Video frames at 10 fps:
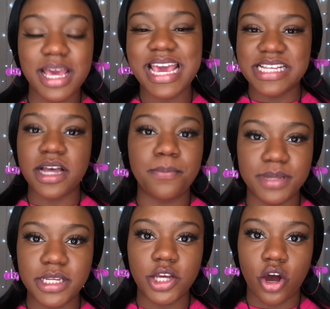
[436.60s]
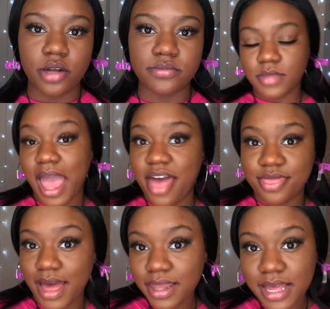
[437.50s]
is completely gone. And
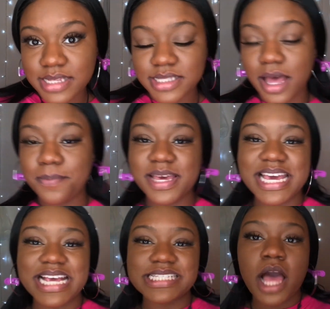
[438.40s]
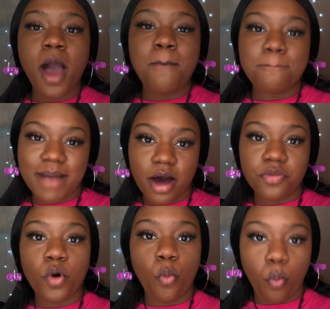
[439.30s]
that last step is
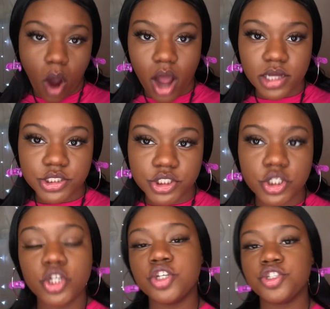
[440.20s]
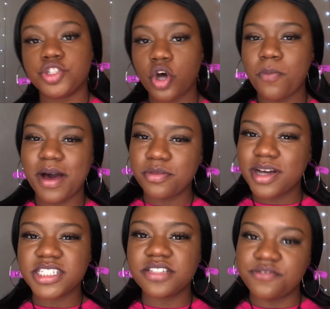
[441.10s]
mouthwash. So
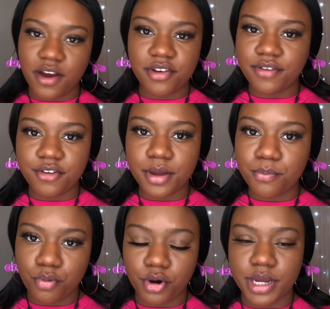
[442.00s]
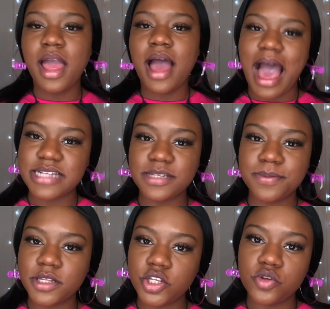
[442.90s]
mouthwash is very, very important. I
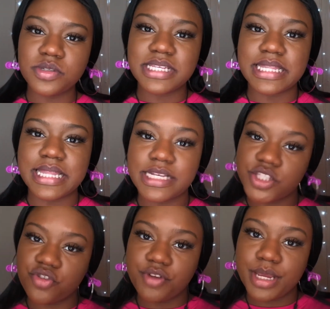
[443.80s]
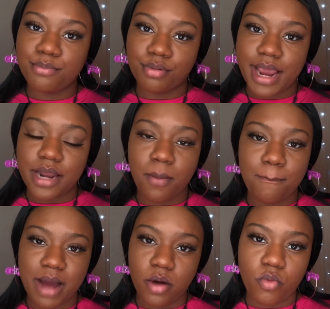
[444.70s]
typically use the Listerine brand
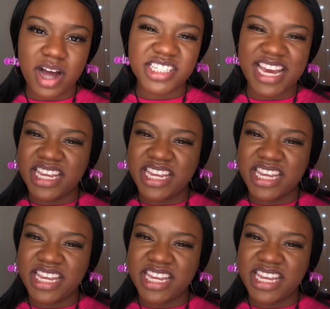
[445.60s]
mouthwash,